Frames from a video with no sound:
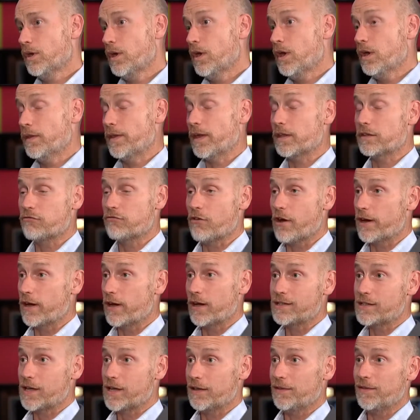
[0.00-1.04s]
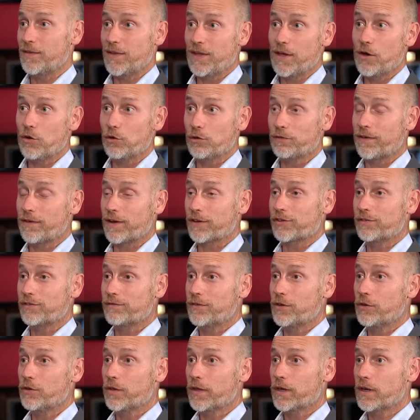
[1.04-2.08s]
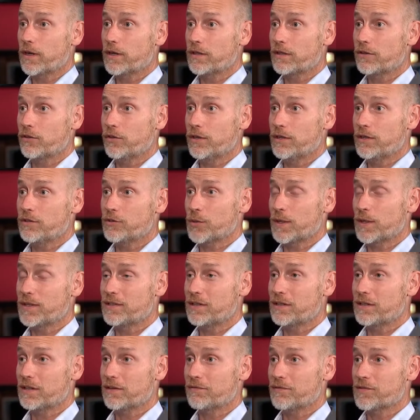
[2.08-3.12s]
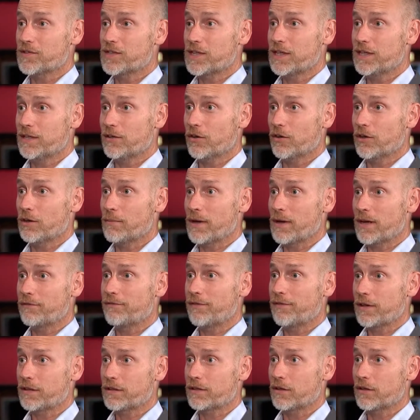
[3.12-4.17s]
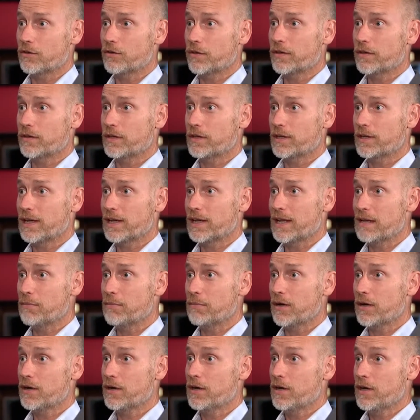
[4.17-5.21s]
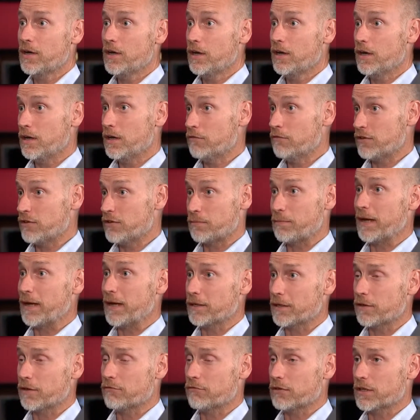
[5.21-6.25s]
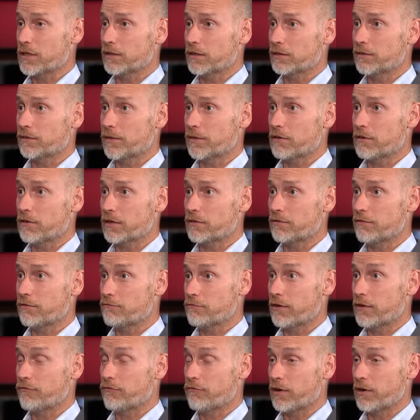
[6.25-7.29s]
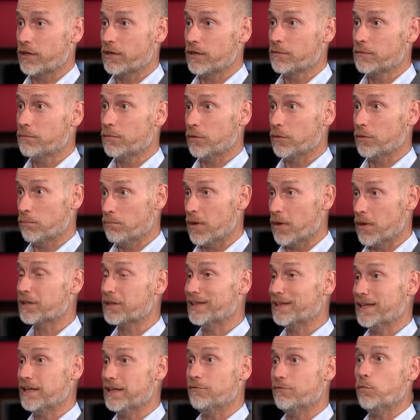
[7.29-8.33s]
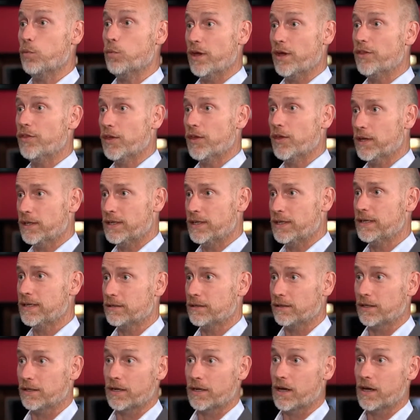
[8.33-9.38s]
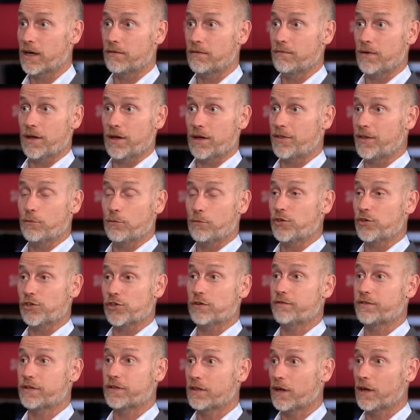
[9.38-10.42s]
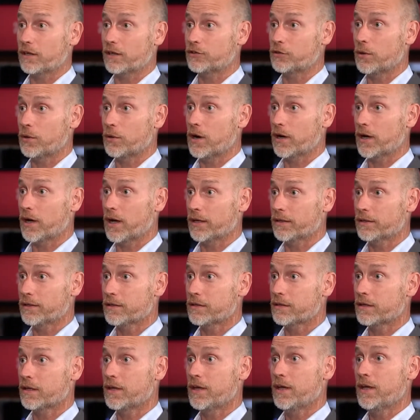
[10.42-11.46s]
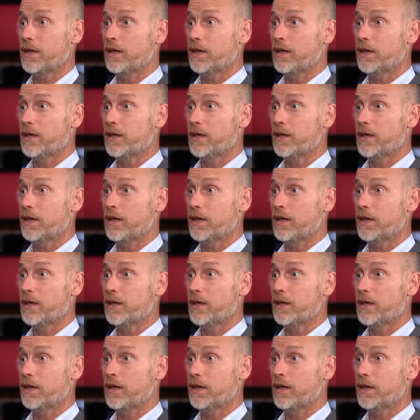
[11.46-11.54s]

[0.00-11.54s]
That's right. I take the old-fashioned view that I stood in 2017 on a manifesto that said Labour respects the result of the referendum but must leave with a deal. And I think we should have stuck to our guns.